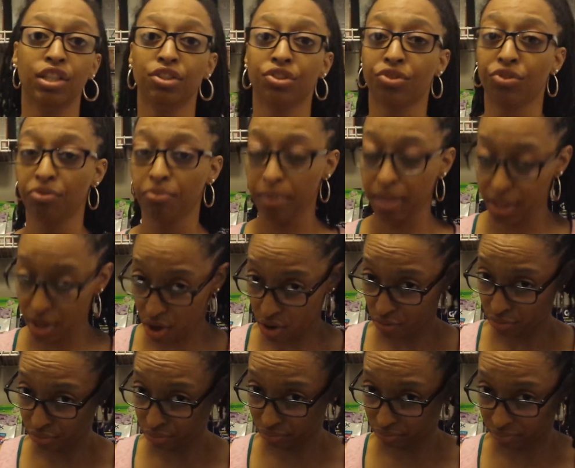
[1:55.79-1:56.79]
Truth be
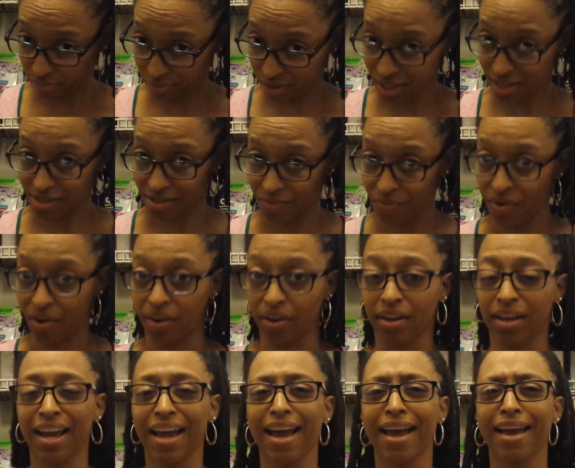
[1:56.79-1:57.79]
told, does it work?